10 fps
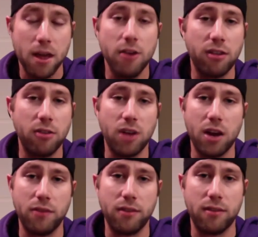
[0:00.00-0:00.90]
Here's how
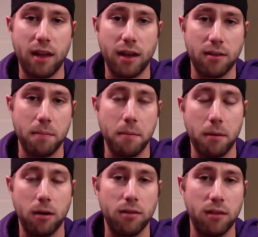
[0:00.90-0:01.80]
Donovan stacks up
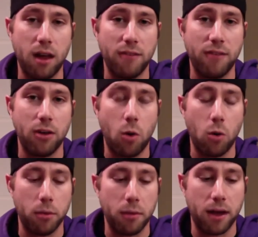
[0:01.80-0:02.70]
amongst NFL
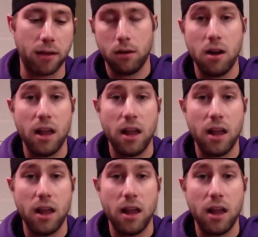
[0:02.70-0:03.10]
quarterbacks.